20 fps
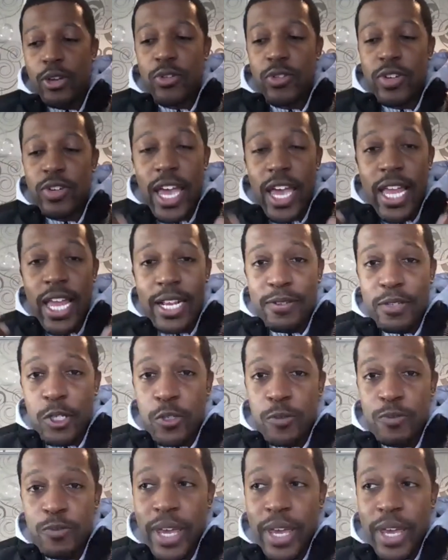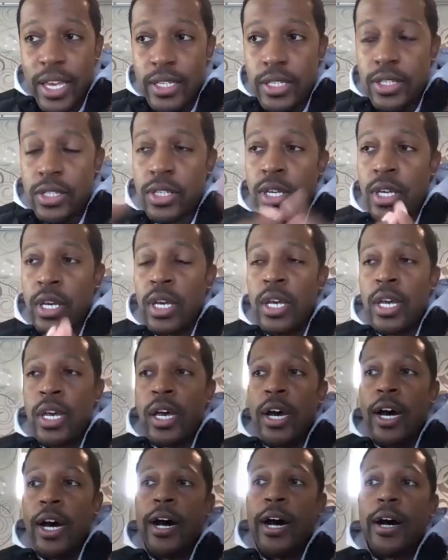creative space,
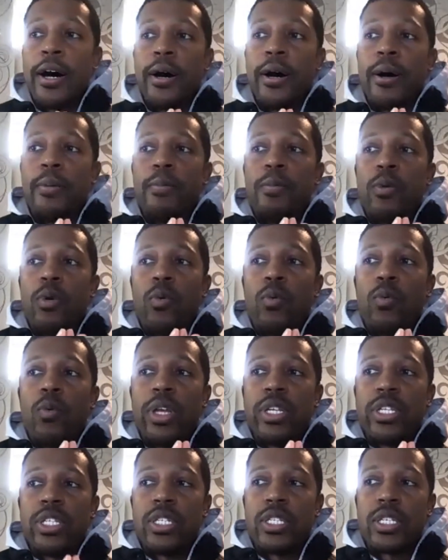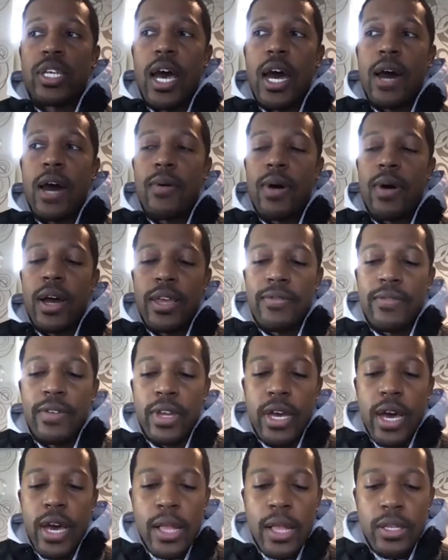um, which is how I
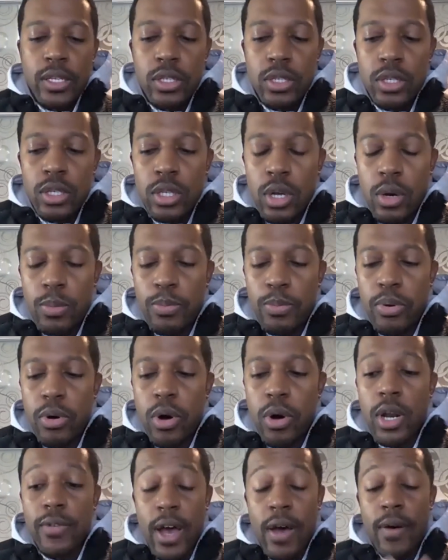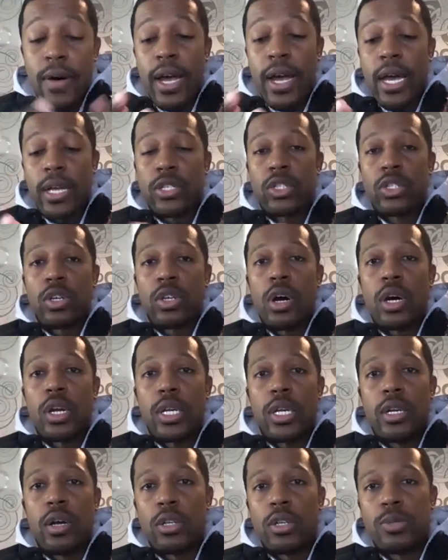even got, you know, part of how I got
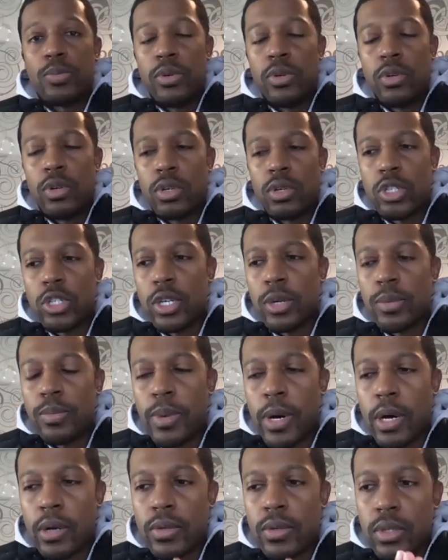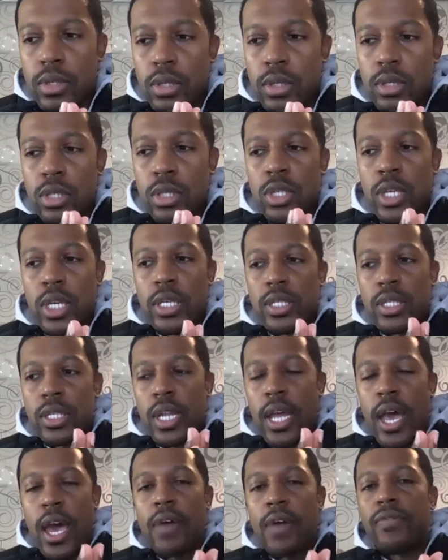started in entrepreneurship about six
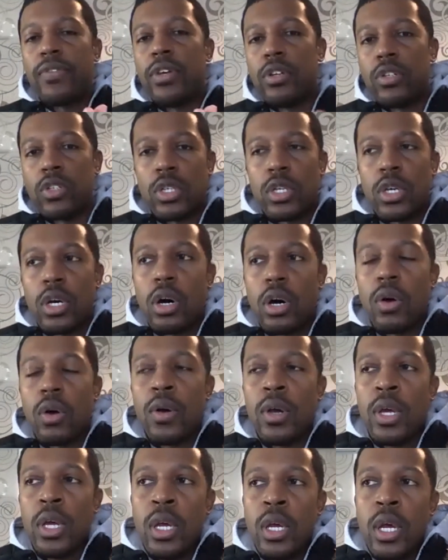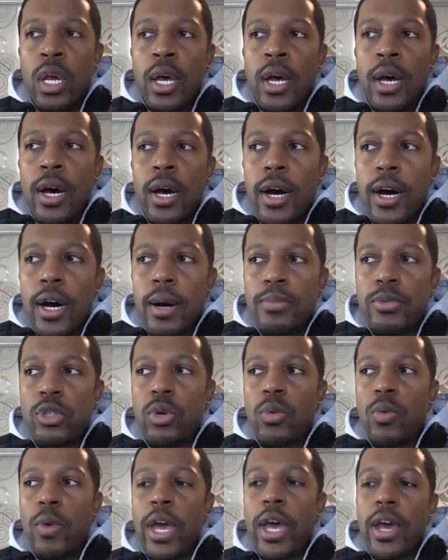and a half years ago, uh,
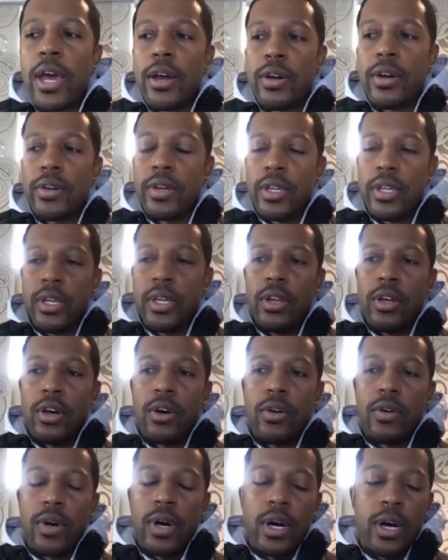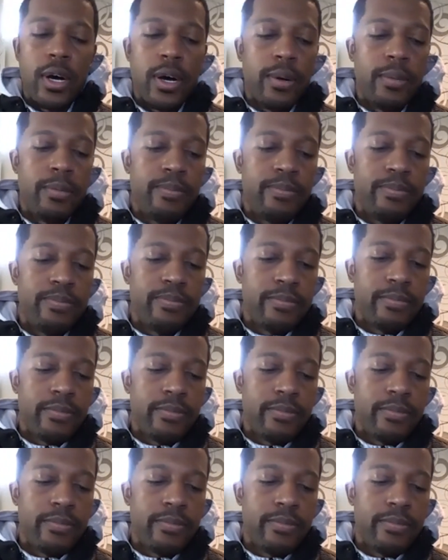to where, you know, um,